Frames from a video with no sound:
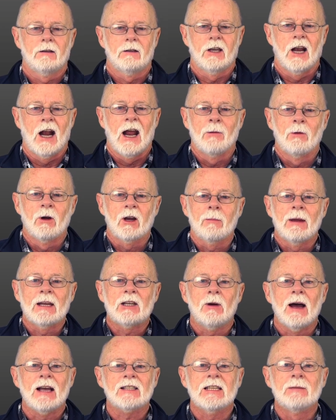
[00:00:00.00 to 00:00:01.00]
G'day and welcome back
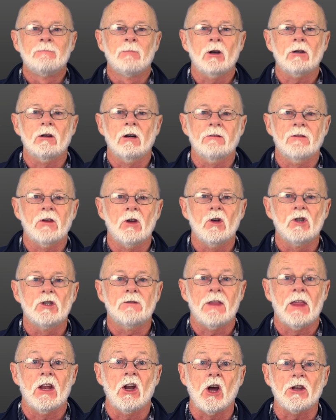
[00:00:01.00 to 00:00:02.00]
to RC Model Reviews
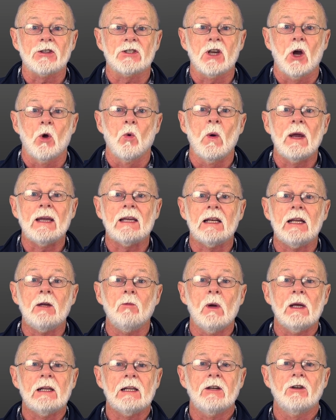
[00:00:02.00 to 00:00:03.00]
for the Not So Weekly
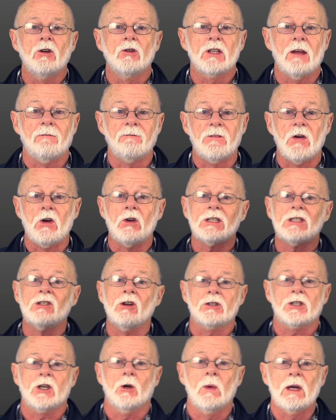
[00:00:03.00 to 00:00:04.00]
Weekly News, the first
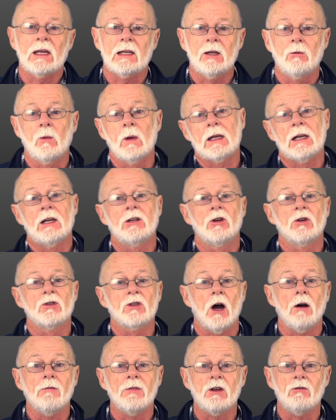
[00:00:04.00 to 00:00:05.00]
Not So Weekly Weekly News
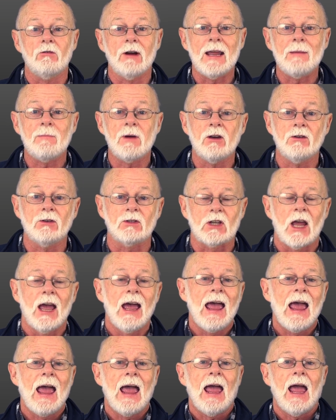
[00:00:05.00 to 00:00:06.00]
of the reboot.
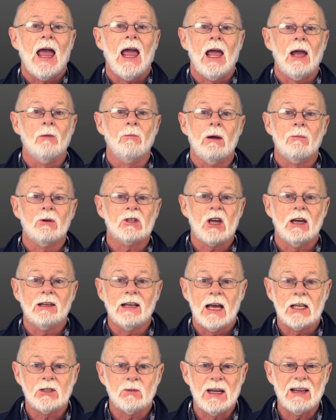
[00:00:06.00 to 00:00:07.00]
And where was I
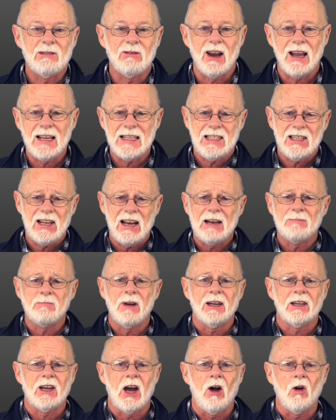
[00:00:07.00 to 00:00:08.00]
last week? Well, I still had
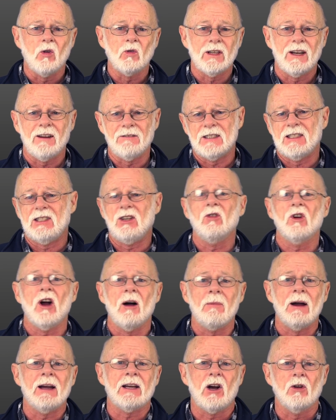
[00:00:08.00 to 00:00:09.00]
my cold and I've still
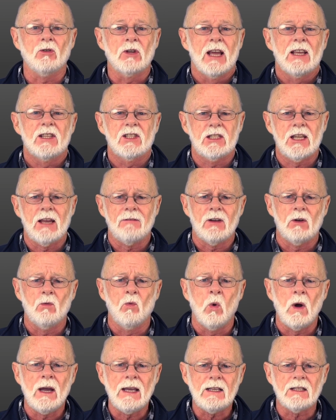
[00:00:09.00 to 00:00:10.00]
got my cold.
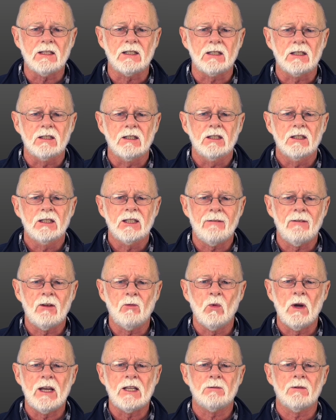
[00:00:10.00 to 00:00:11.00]
Seven weeks.
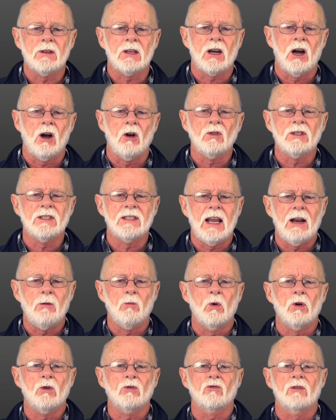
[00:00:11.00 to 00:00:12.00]
Seven weeks with a cold? Is that a
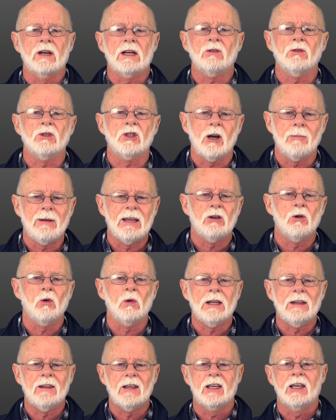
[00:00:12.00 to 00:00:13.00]
world record? Should I be
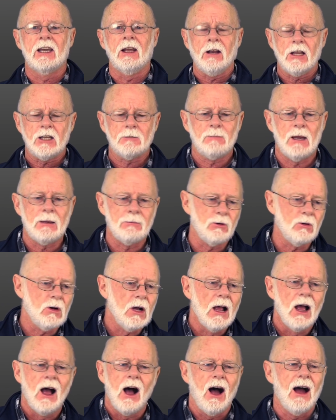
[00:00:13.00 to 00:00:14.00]
calling the Guinness people?
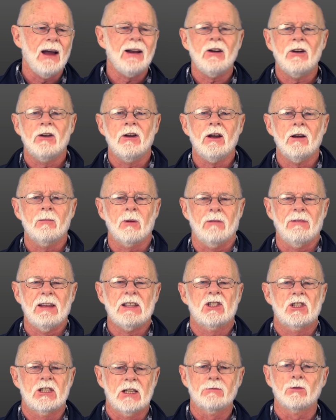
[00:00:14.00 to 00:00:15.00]
I don't know, but I've
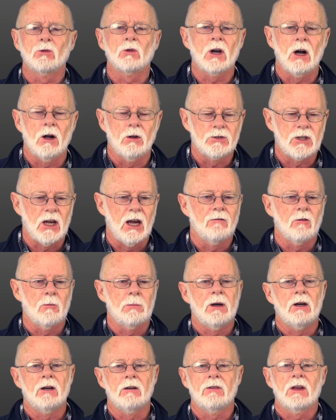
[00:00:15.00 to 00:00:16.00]
had several colds over a
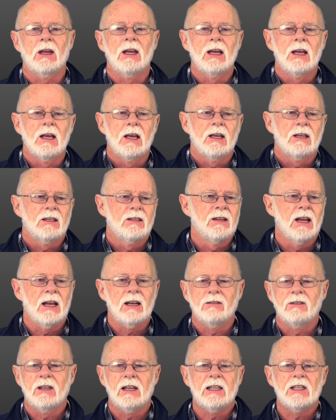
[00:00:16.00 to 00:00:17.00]
period of
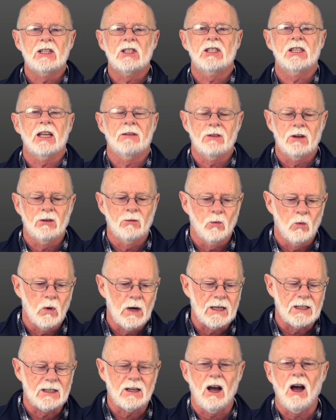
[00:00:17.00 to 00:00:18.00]
now nearly seven
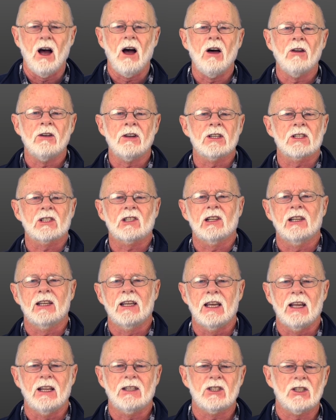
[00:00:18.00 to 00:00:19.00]
weeks.
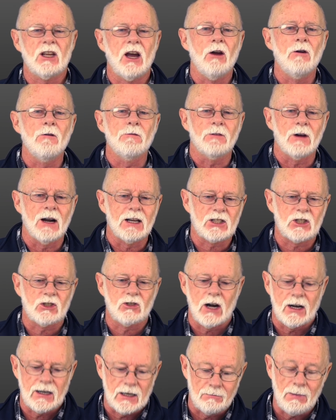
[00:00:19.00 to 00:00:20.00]
Honestly, it's so
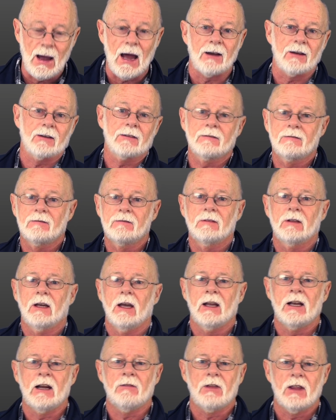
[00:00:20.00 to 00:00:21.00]
frustrating. But
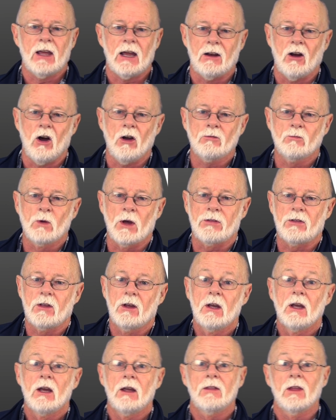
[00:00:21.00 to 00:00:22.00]
enough of that. On with
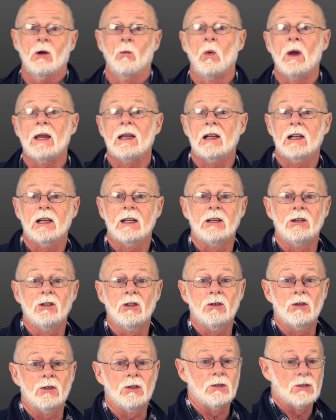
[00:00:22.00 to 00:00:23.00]
the weekly
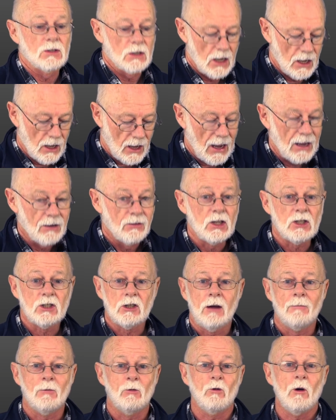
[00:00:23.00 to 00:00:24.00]
news. And this
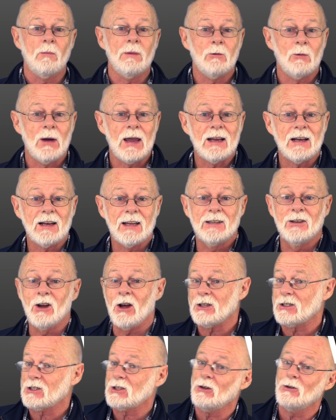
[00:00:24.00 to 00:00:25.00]
time it will be weekly,
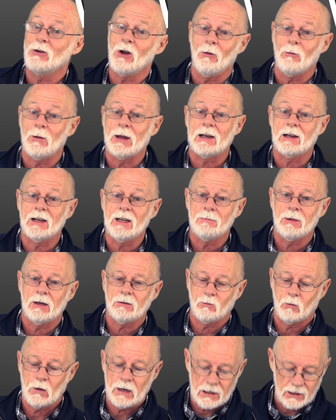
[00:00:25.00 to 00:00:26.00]
not so not weekly,
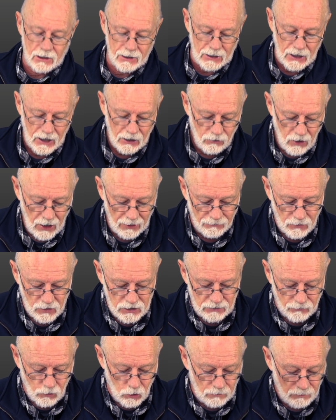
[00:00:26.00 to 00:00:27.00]
but weekly. Right,
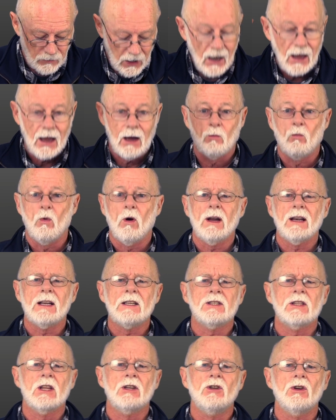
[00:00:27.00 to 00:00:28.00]
first of all, uh, what
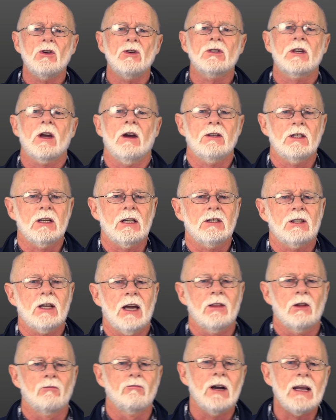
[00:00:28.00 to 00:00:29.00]
is the news going to
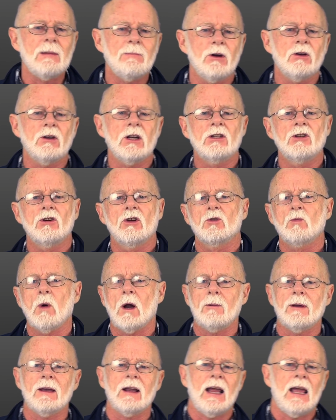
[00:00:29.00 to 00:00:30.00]
contain? The rebooted news.
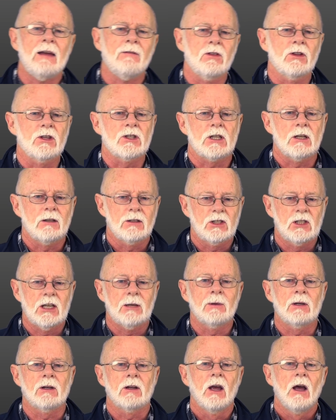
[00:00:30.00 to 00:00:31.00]
What are we going to have in this
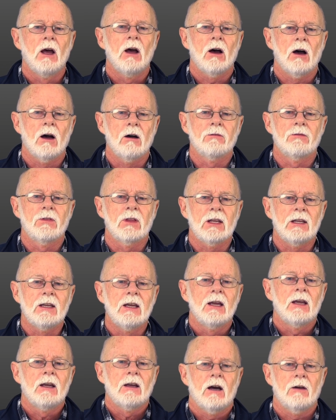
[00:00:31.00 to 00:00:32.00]
segment of the
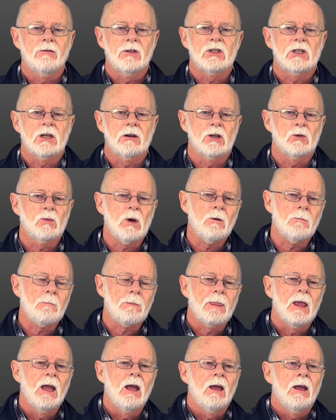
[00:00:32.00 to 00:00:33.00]
of the series? Well,
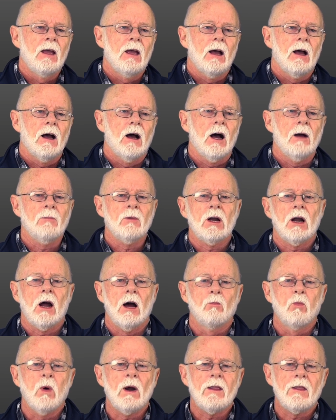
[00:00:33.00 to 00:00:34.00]
I'm going to,
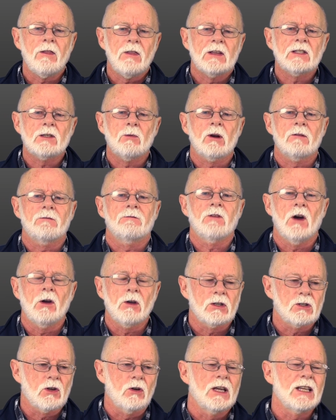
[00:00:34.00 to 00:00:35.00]
uh, one of the things I want to
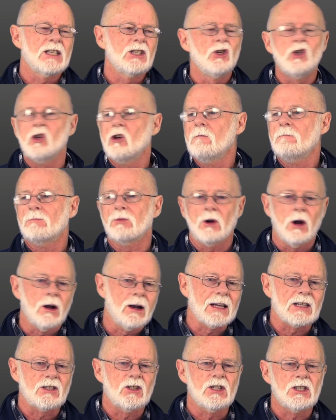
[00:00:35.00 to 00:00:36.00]
focus on is new
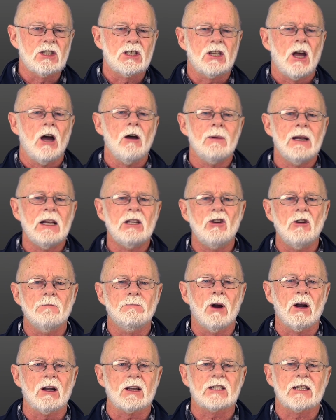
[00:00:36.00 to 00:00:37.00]
products. There's so many new
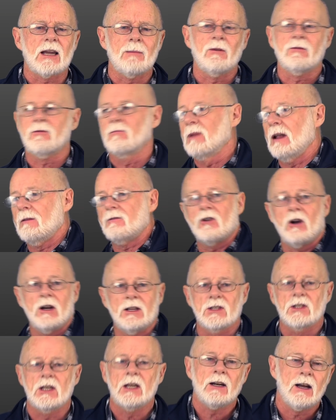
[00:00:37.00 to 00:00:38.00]
products coming from left, right,
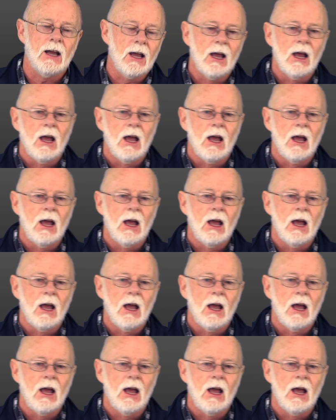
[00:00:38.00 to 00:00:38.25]
and centre.